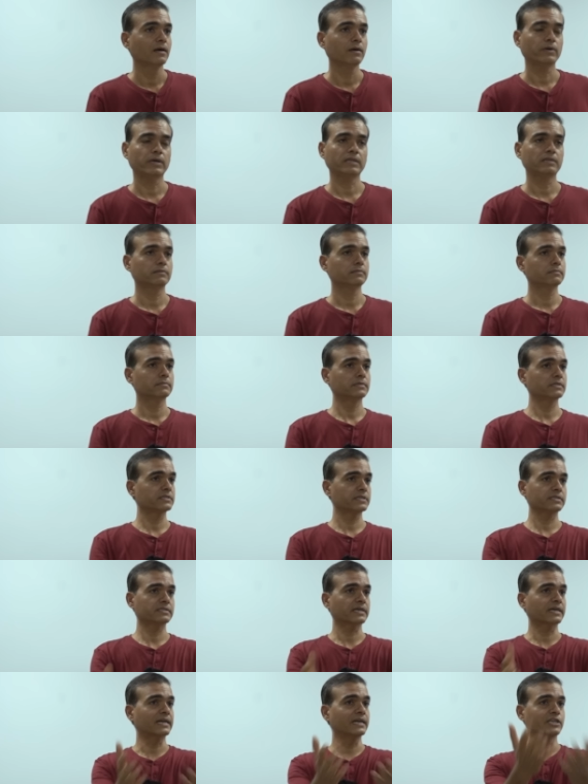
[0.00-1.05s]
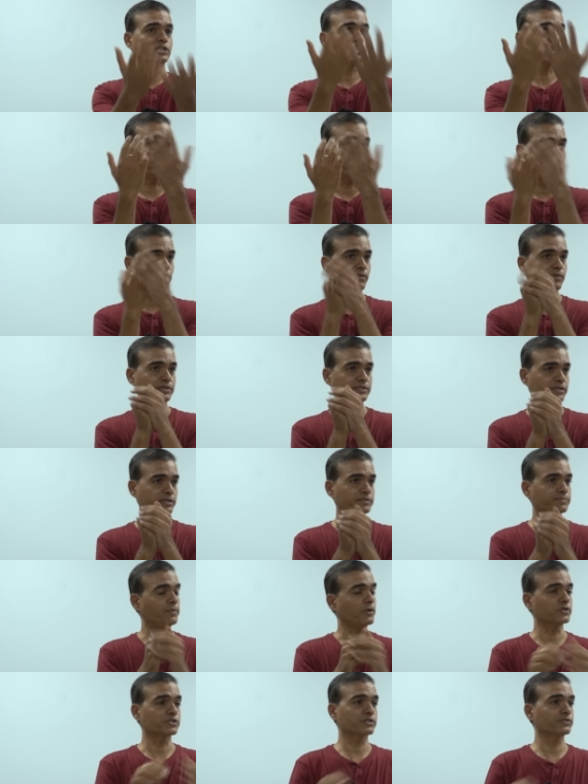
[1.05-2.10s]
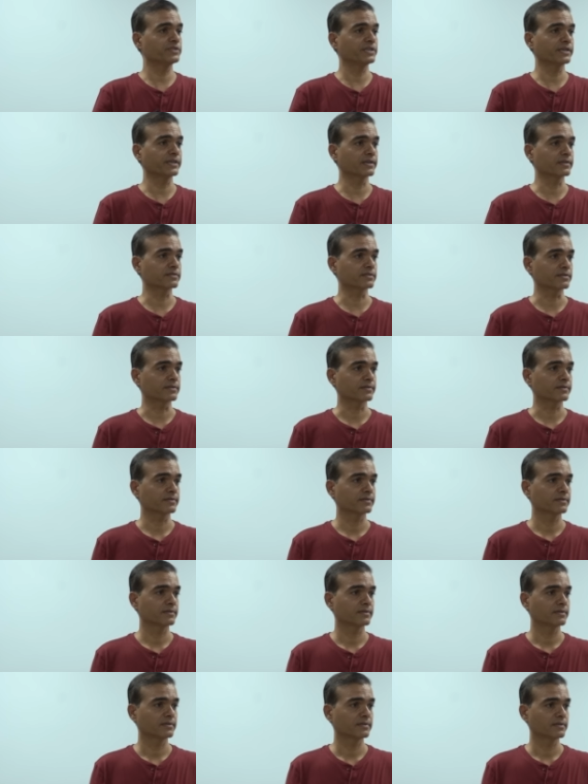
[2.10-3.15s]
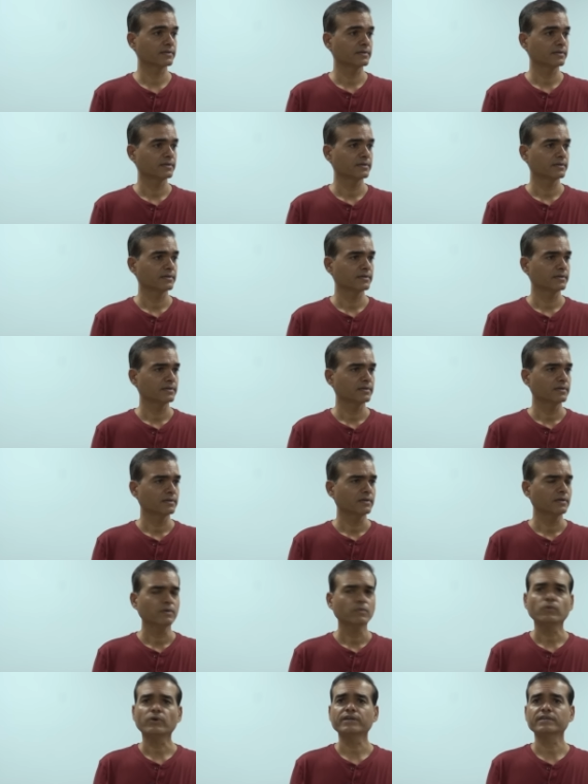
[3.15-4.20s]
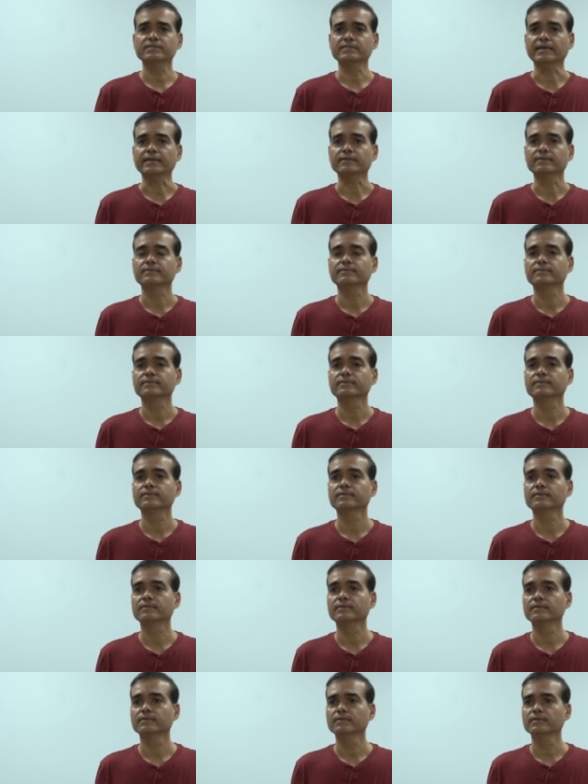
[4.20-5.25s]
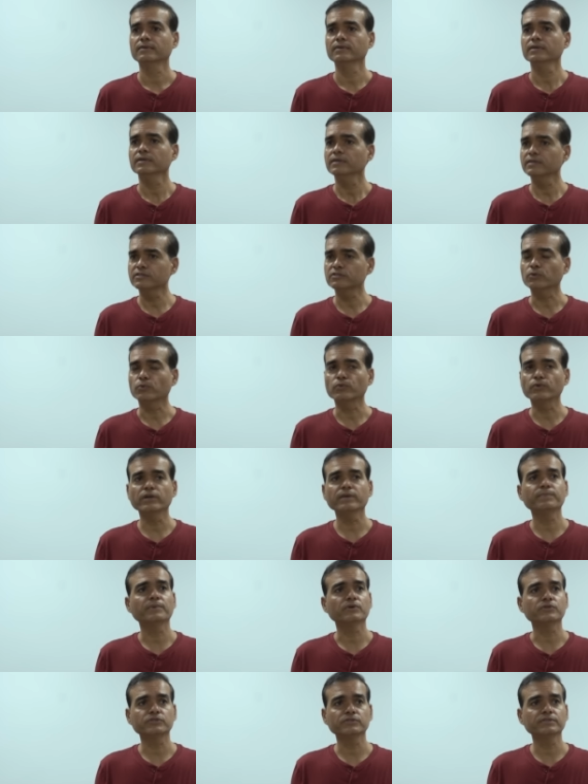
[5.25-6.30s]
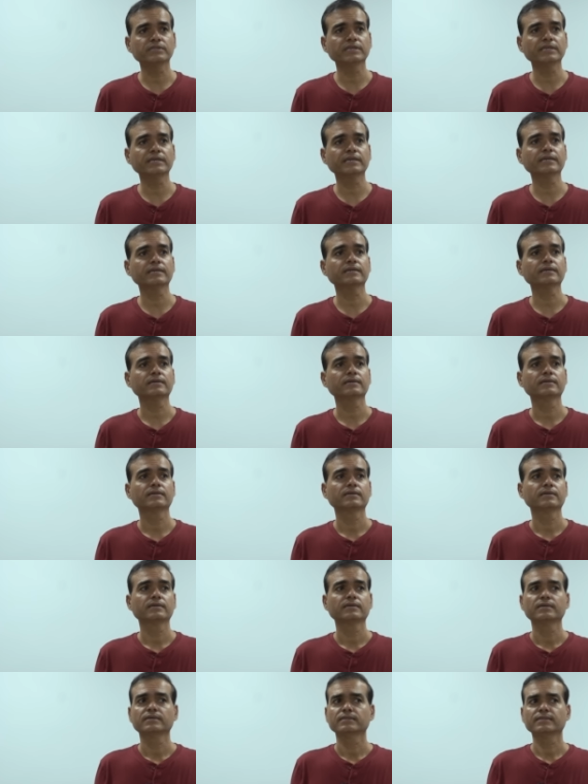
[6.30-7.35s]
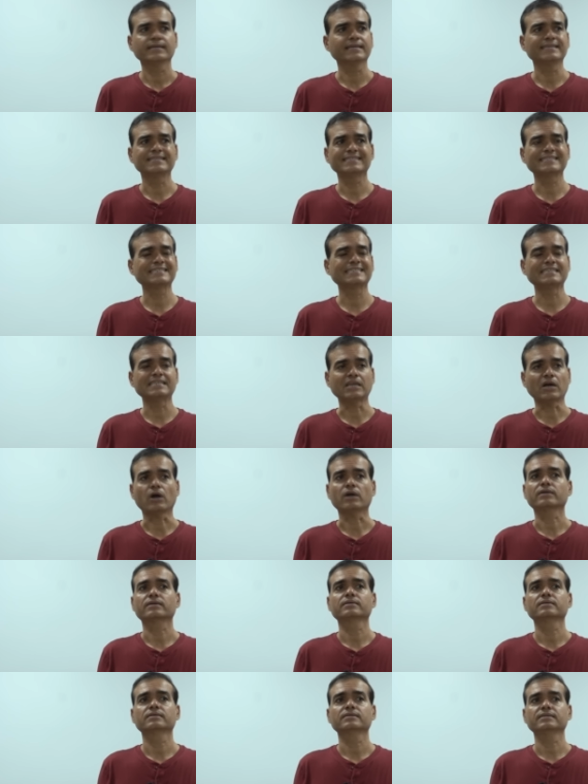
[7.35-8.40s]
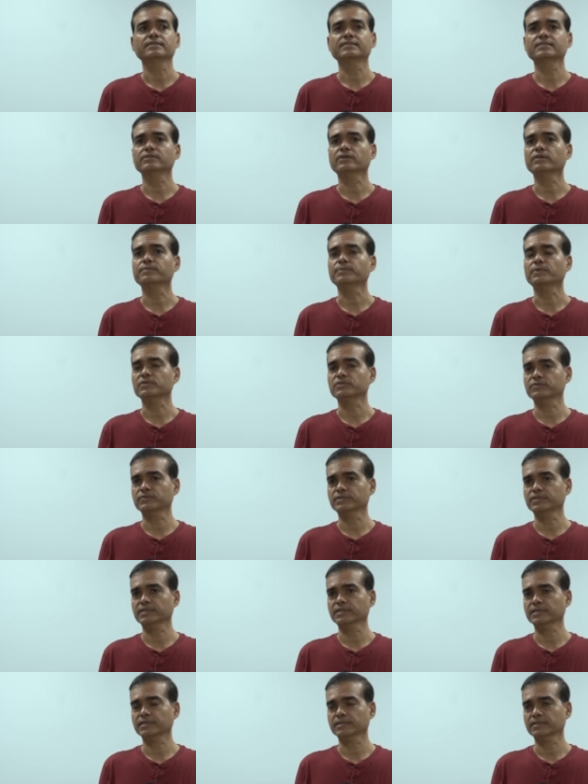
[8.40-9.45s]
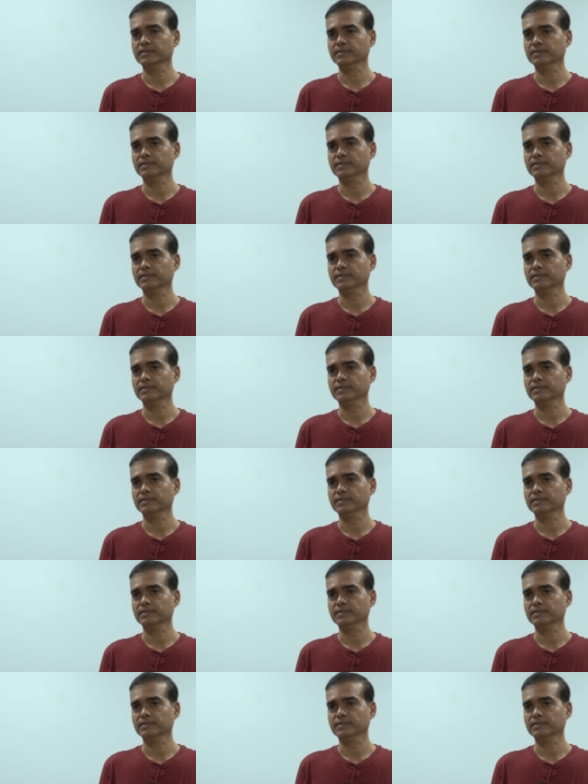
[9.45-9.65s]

Well, this is the cliche. Everyone says positive thinking, sir. What is that? It's only positive thinking? It's not. It's not positive thinking.